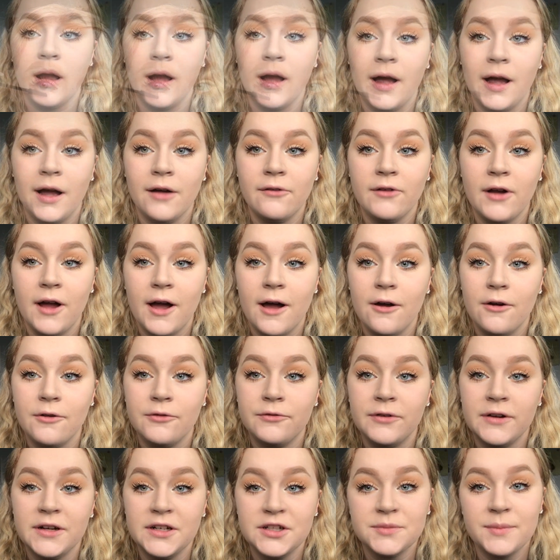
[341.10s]
I've now
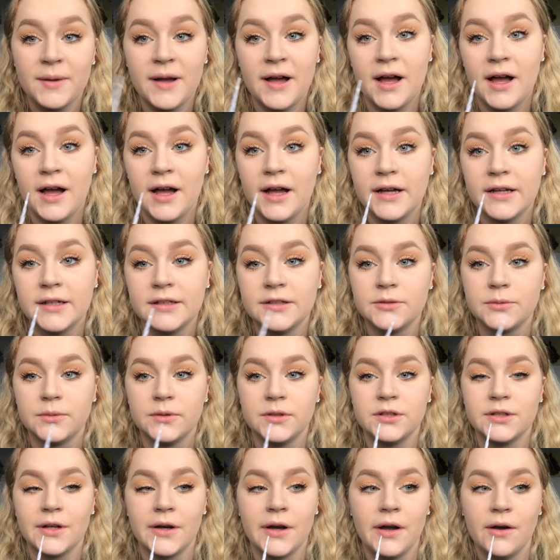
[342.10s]
finished my eyes,
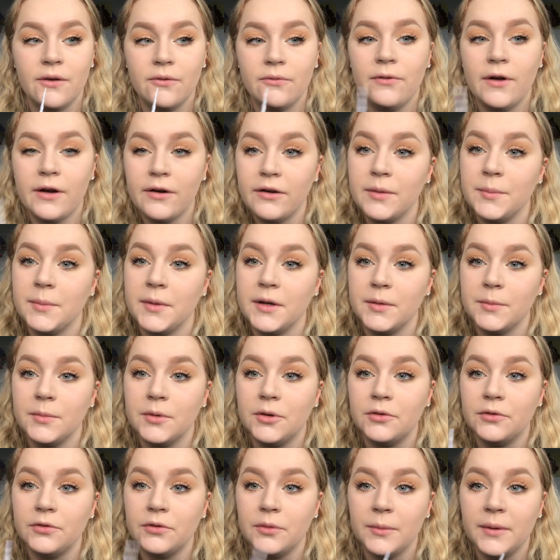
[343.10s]
which are very
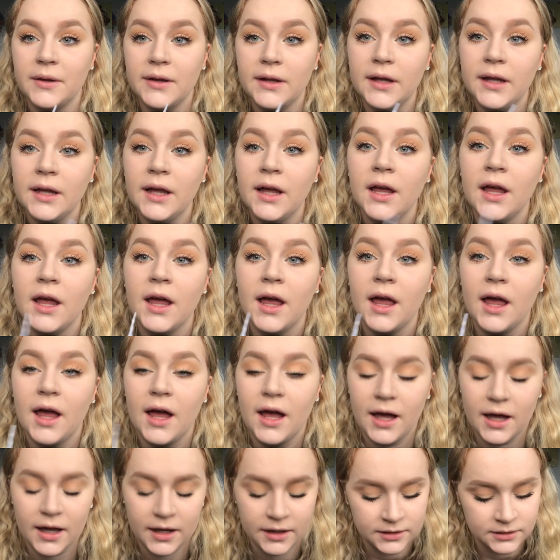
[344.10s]
minimal for me,
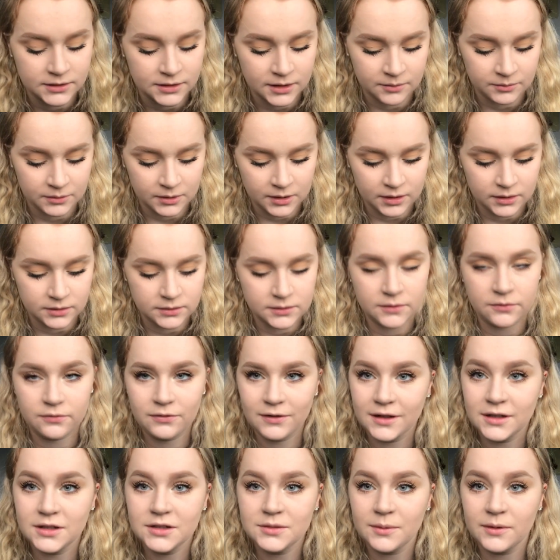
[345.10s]
and I'm going to
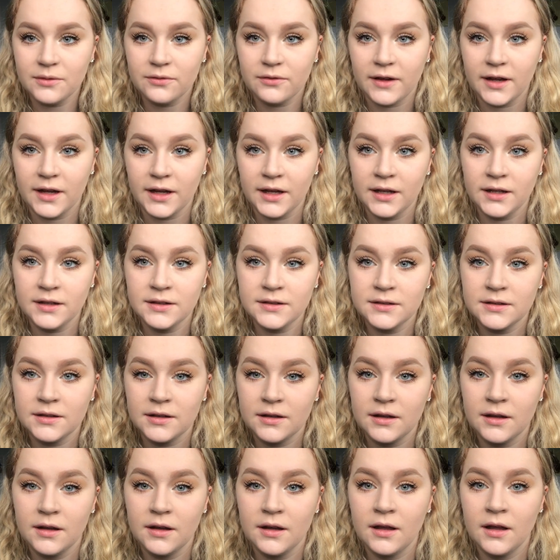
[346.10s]
finish my face,
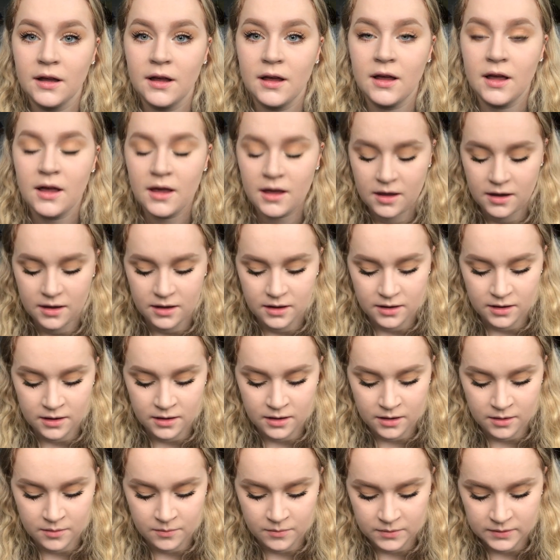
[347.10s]

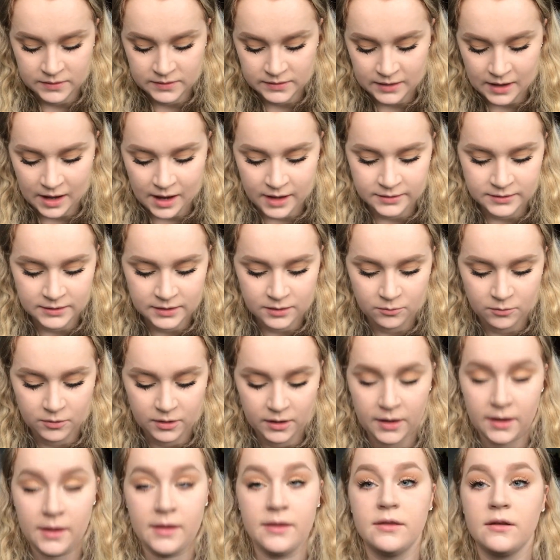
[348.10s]
starting
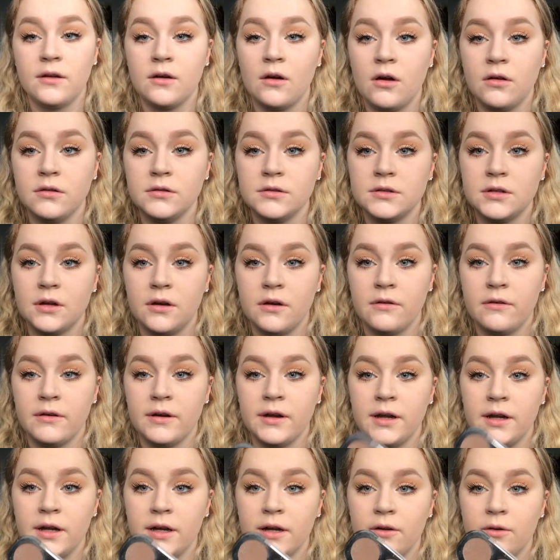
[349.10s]
with
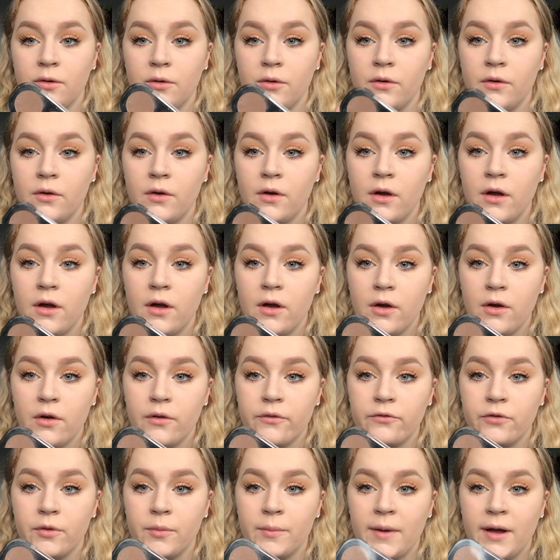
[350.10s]
contouring
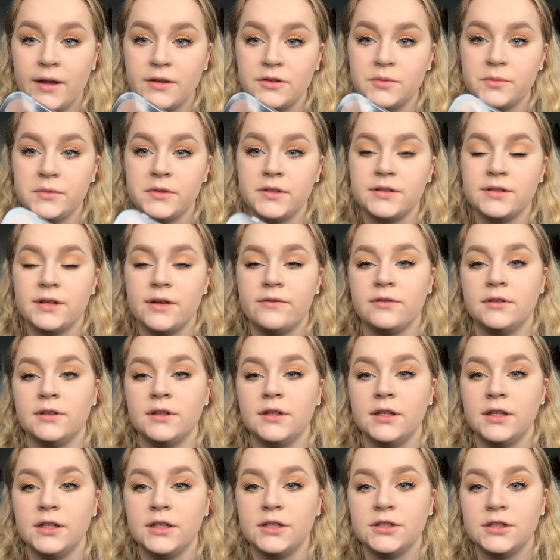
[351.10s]
from my
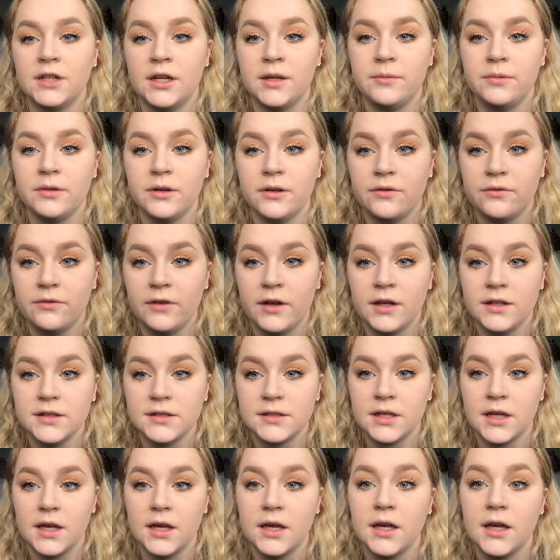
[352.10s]
W7 Shape Your Face
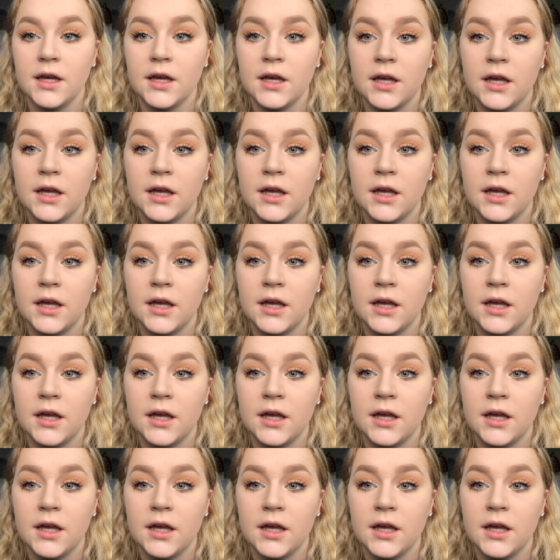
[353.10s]
kit.